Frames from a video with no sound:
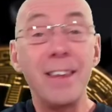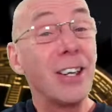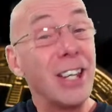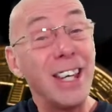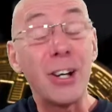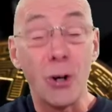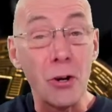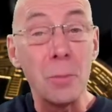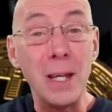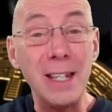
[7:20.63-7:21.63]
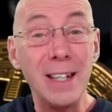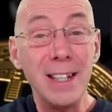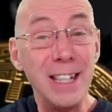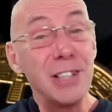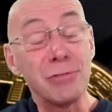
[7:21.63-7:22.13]
the economy
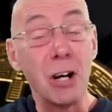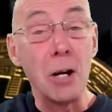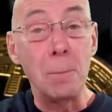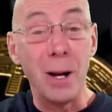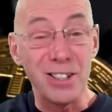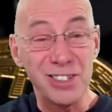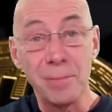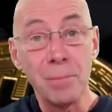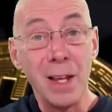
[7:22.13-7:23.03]
is robust.